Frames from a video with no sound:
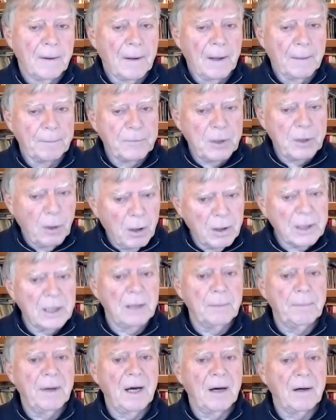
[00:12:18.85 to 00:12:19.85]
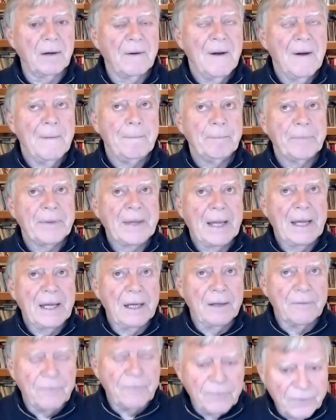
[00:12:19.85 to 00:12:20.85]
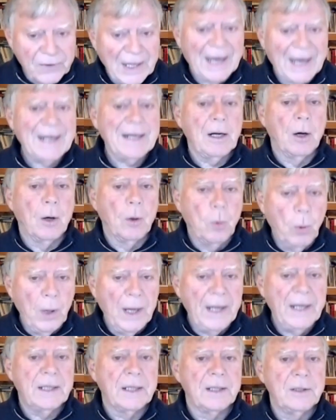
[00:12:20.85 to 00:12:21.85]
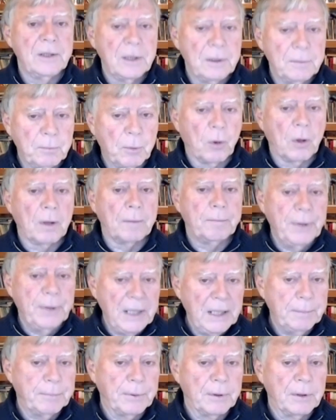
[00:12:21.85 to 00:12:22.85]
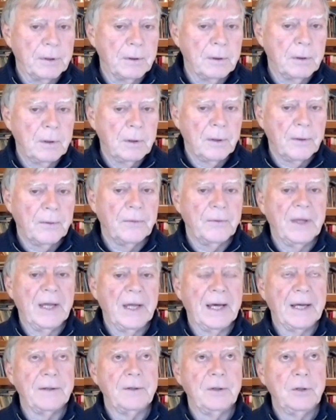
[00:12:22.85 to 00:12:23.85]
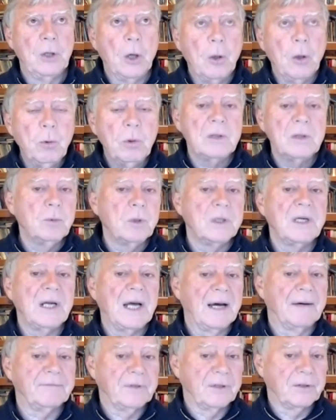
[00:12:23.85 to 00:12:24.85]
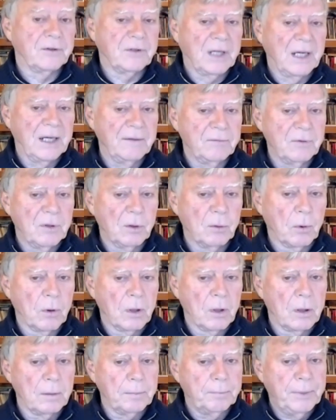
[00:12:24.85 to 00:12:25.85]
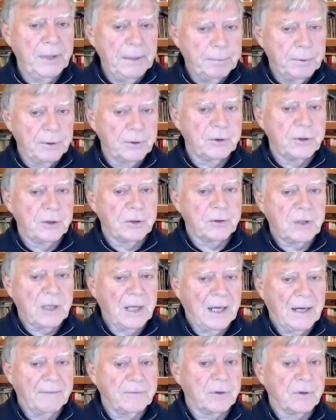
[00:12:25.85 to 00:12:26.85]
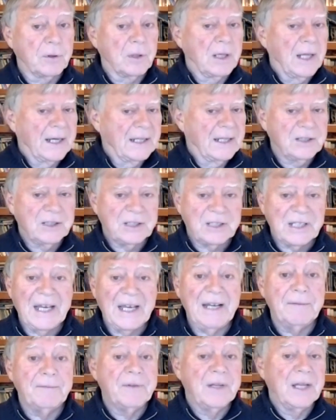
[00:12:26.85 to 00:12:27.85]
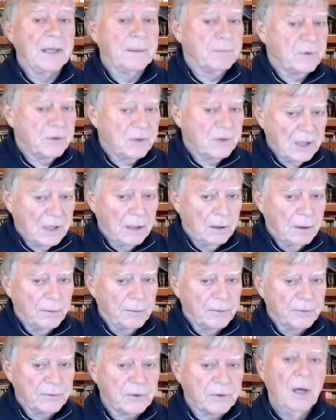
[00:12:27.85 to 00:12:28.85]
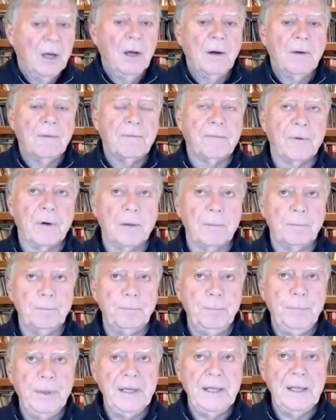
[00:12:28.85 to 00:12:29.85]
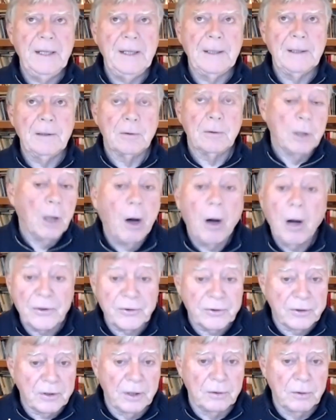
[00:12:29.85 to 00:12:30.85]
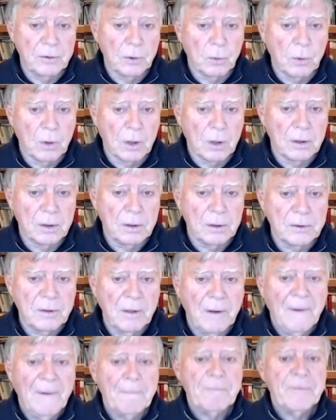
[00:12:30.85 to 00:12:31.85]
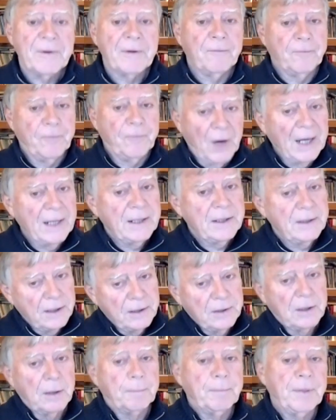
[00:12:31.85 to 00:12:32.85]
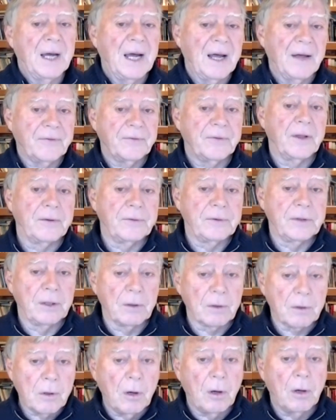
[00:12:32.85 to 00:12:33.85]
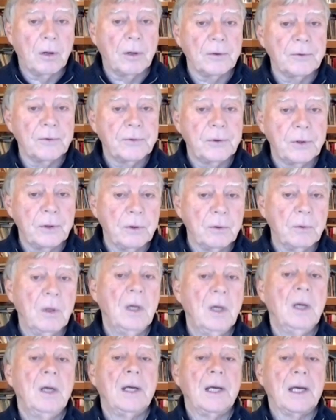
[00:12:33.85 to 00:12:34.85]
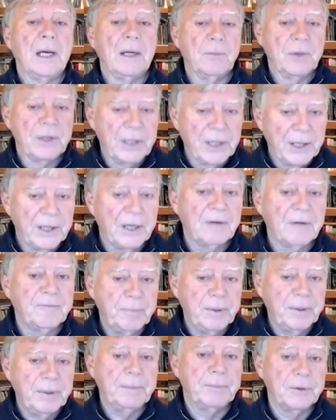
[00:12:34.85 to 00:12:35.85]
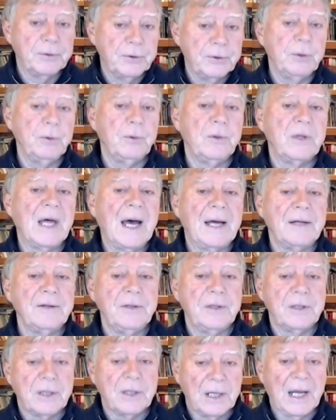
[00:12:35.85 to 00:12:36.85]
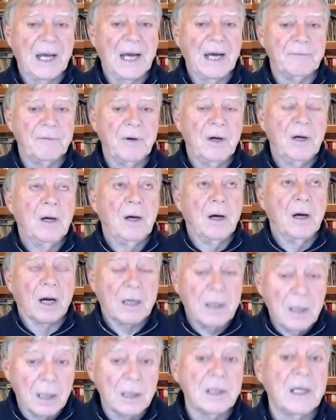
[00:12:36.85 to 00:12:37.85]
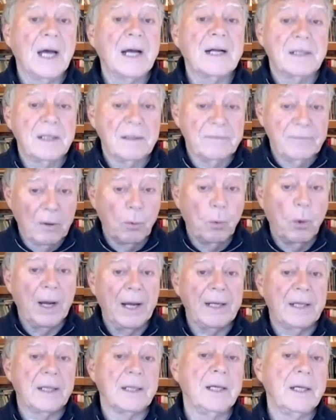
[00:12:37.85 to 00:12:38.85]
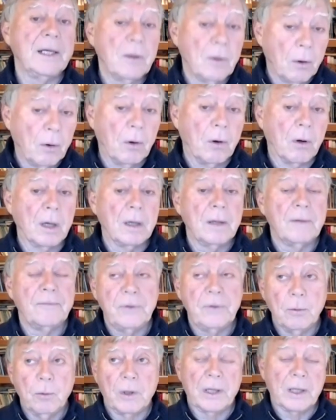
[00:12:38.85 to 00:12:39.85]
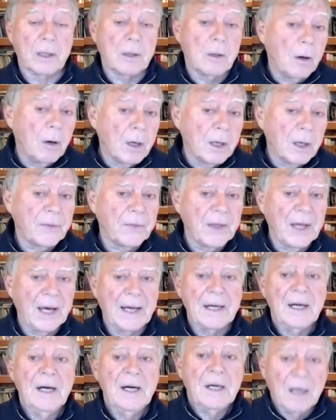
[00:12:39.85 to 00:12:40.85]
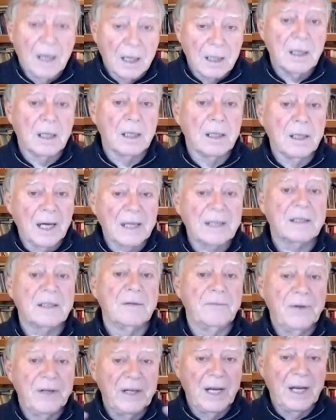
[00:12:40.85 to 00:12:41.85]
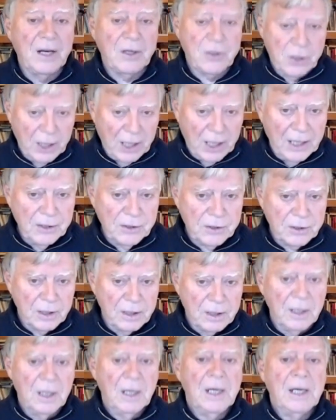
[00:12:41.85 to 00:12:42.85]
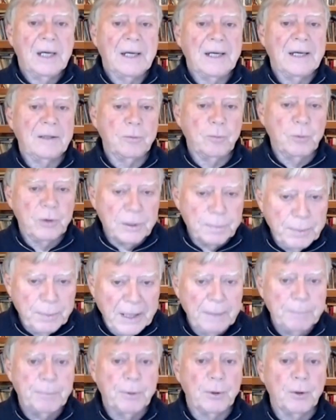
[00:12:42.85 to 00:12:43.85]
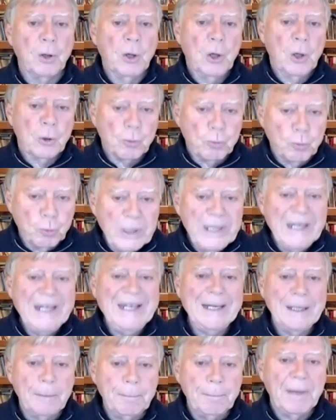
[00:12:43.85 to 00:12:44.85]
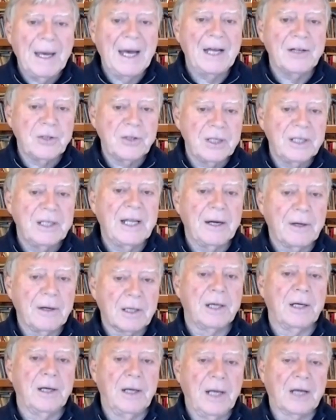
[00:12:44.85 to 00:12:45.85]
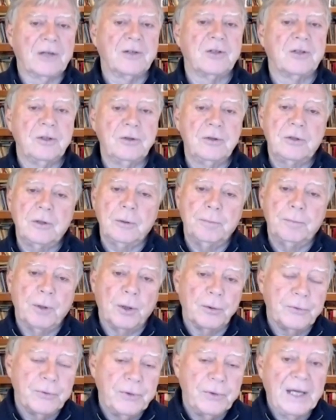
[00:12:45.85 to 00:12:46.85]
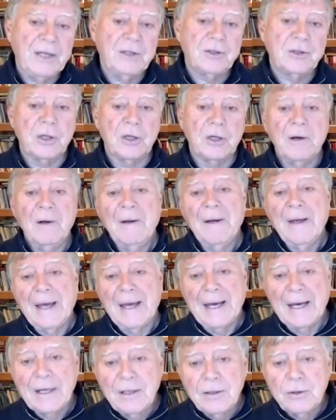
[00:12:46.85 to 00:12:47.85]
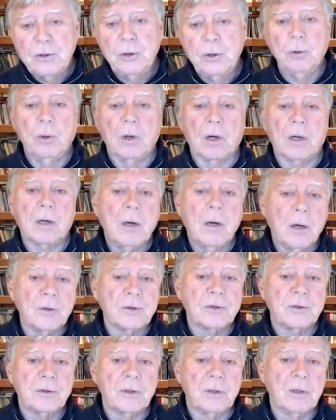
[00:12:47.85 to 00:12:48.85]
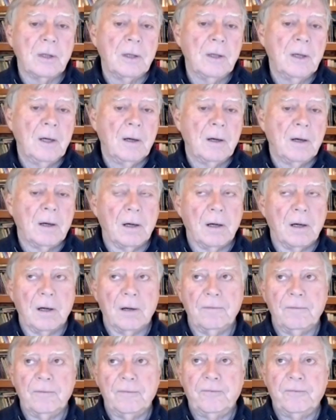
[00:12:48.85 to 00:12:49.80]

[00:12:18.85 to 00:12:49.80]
I'm talking about, if that awakened in more people, then no one would have to save the world. People just have to, like, save themselves from being lost in the world, finding the path that they're called to. And when enough people do that, you can have a collective awakening, or if you want to call it that, a collective initiation, in which people reimagine their connection to both nature and to a culture of